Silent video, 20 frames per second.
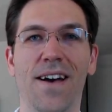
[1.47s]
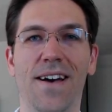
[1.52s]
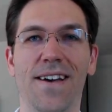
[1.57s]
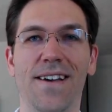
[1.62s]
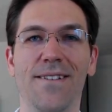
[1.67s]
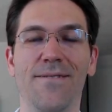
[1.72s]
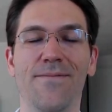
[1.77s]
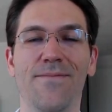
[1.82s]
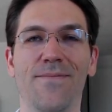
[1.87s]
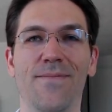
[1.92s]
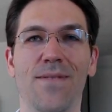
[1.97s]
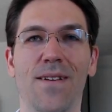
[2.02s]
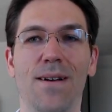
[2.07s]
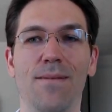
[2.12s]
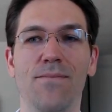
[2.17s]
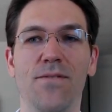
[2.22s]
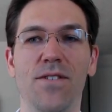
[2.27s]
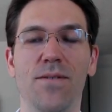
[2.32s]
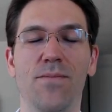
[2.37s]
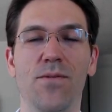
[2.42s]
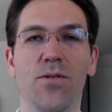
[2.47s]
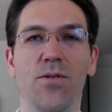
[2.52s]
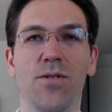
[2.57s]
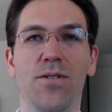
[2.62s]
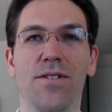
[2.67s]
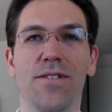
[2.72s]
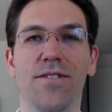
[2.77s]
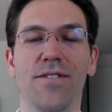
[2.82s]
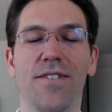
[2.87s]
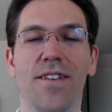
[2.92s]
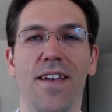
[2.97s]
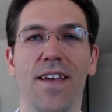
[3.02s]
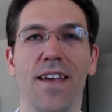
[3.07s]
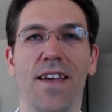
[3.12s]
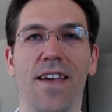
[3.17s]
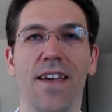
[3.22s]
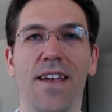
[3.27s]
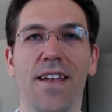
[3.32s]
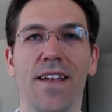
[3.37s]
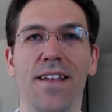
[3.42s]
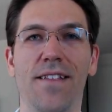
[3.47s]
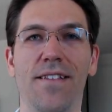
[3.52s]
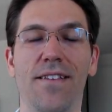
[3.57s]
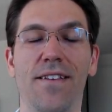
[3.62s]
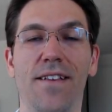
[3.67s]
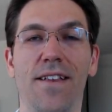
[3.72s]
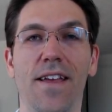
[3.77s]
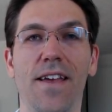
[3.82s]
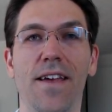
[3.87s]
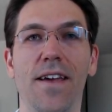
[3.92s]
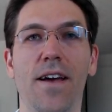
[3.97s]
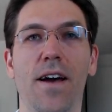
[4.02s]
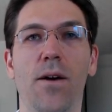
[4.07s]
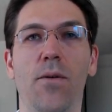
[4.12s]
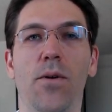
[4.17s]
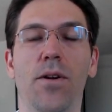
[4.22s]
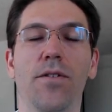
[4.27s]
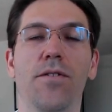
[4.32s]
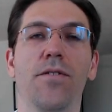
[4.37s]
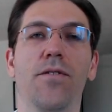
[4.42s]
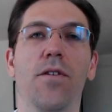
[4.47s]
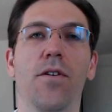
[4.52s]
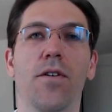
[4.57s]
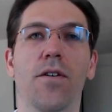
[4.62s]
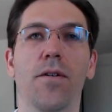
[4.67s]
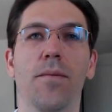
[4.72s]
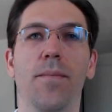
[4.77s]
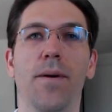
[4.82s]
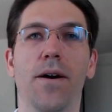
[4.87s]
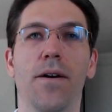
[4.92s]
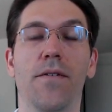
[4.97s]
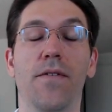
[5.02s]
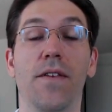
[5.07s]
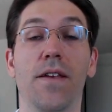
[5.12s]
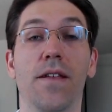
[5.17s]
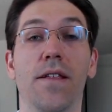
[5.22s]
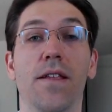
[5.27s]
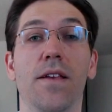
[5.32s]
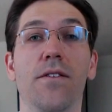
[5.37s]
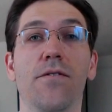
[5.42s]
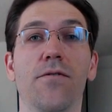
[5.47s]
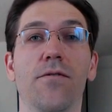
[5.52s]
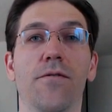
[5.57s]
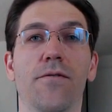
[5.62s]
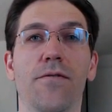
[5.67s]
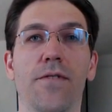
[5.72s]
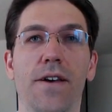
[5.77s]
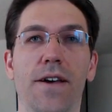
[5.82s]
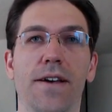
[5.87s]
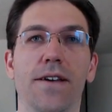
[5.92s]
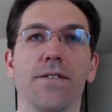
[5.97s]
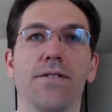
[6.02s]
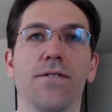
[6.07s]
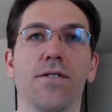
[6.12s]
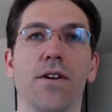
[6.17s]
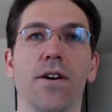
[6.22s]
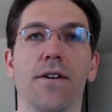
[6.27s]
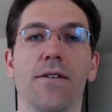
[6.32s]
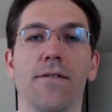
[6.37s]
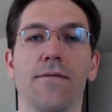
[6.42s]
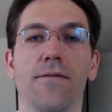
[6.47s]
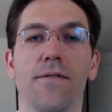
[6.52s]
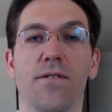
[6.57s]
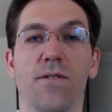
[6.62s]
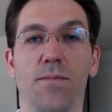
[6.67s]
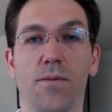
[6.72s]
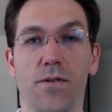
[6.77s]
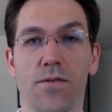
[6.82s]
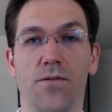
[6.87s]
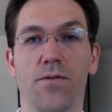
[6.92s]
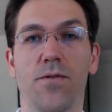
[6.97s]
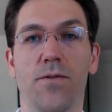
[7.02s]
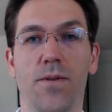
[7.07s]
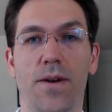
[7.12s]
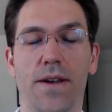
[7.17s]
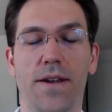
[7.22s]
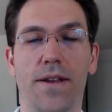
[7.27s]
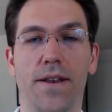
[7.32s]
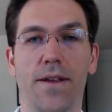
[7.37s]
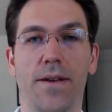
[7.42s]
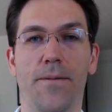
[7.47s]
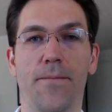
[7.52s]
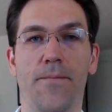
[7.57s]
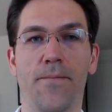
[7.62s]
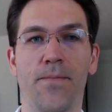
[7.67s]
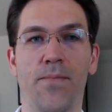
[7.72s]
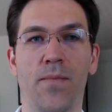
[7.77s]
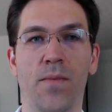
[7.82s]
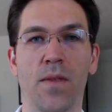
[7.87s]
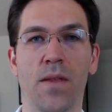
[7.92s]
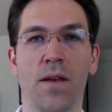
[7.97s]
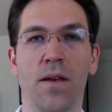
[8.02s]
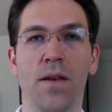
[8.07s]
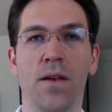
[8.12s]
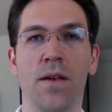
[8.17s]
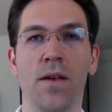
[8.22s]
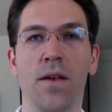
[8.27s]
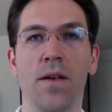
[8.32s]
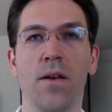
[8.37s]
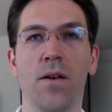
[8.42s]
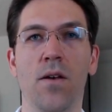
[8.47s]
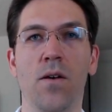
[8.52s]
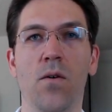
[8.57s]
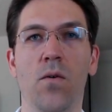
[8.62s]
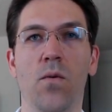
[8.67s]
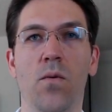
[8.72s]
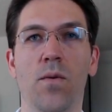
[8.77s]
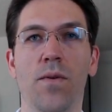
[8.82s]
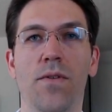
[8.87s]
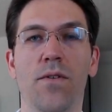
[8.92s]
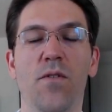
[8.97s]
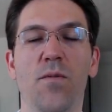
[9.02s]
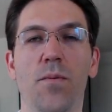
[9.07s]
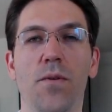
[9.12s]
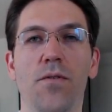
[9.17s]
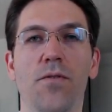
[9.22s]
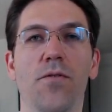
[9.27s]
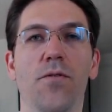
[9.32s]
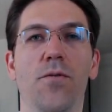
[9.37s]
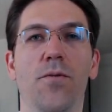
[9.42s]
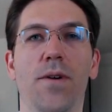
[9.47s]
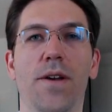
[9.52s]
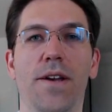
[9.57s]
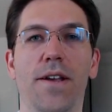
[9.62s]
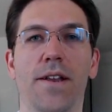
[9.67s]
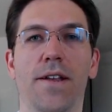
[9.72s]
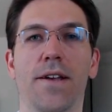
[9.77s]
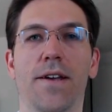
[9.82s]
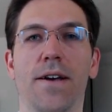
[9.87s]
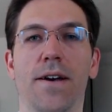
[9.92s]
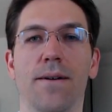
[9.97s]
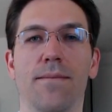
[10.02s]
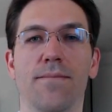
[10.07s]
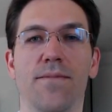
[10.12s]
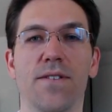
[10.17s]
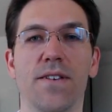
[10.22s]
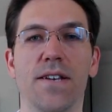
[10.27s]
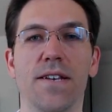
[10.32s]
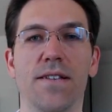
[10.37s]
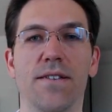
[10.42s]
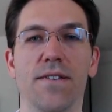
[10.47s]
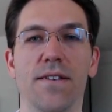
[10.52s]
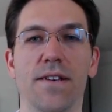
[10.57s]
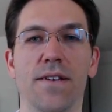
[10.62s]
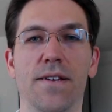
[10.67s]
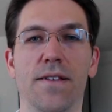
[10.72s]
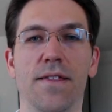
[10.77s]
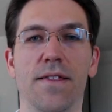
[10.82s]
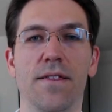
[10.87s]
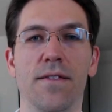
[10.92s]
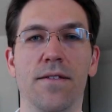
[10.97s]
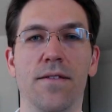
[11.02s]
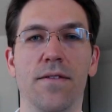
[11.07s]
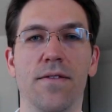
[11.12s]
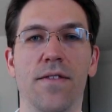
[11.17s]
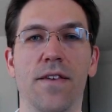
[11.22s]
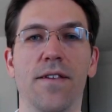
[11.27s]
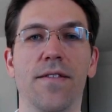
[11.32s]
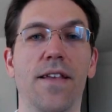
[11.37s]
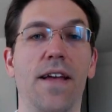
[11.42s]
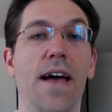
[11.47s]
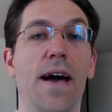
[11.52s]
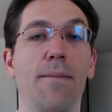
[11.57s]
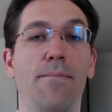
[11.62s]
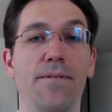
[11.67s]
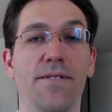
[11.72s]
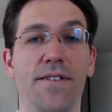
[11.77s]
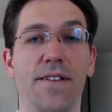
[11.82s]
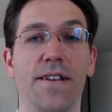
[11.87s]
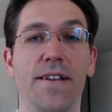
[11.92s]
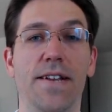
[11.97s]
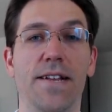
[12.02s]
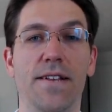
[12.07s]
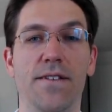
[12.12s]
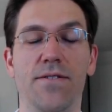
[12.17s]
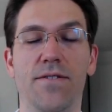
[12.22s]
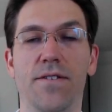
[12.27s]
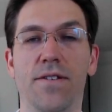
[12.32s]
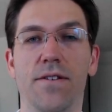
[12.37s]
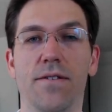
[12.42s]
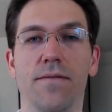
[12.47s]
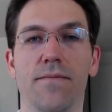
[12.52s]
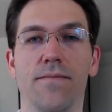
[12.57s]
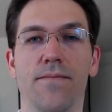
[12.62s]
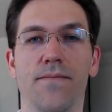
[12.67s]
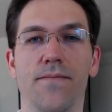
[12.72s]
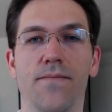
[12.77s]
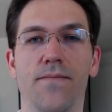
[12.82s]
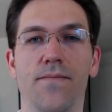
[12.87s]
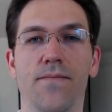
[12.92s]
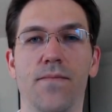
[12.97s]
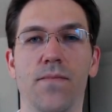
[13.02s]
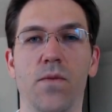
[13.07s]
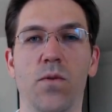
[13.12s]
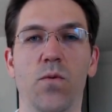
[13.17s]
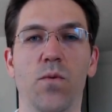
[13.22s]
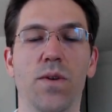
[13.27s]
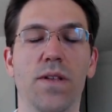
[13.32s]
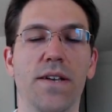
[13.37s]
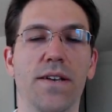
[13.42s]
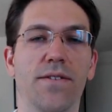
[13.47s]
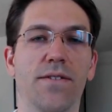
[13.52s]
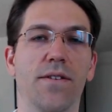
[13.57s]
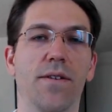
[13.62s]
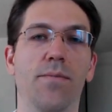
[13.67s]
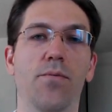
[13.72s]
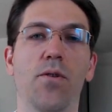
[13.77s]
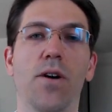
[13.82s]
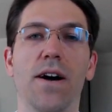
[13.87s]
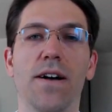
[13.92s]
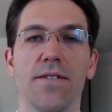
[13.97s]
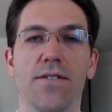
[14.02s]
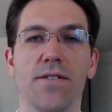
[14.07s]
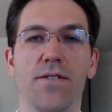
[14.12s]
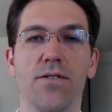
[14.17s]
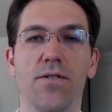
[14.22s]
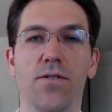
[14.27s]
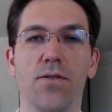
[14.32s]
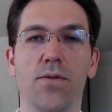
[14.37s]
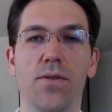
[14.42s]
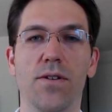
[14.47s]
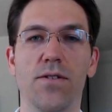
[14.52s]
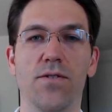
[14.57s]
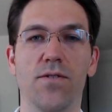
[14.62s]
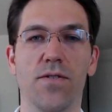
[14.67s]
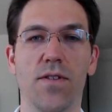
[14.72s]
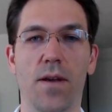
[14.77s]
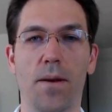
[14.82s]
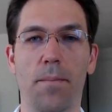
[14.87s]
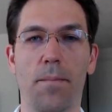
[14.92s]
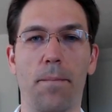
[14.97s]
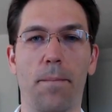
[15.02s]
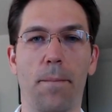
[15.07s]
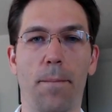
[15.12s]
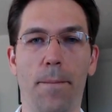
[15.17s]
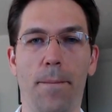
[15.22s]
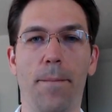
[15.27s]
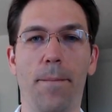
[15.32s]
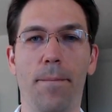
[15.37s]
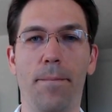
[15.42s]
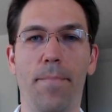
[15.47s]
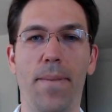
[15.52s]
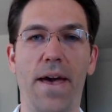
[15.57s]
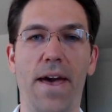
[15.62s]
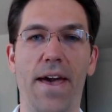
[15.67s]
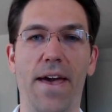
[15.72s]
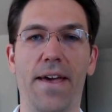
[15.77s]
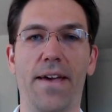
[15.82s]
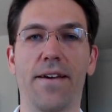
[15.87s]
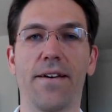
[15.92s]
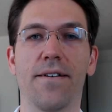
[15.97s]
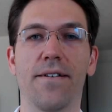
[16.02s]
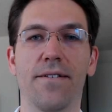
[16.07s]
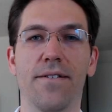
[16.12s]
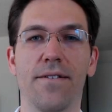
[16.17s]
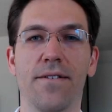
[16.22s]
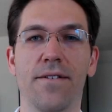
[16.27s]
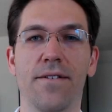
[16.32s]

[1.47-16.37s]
Hi, I'm Jim Tolles, and today I wanted to talk about the initial phase of a spiritual awakening. When the spiritual awakening comes, it's a thing that happens in an instant. There really isn't a process to it. It's just like bang.